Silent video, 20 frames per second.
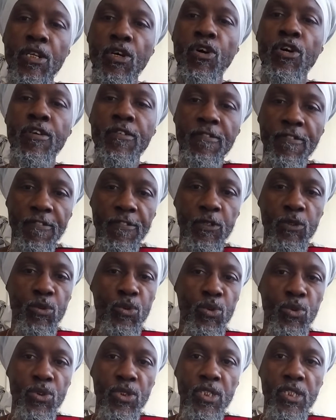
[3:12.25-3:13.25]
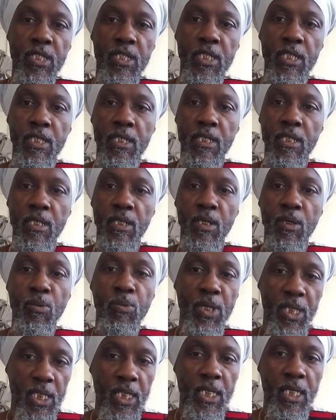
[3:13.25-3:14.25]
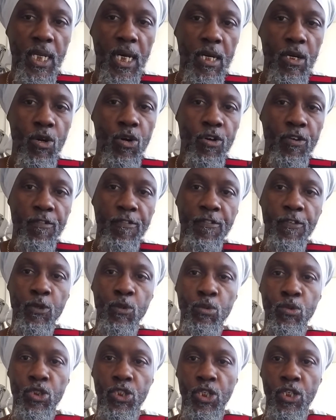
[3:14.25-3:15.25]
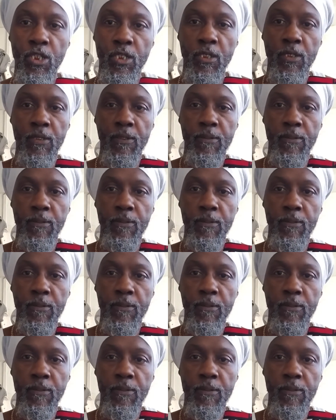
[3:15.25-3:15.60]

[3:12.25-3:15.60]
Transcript: confused within that confusion.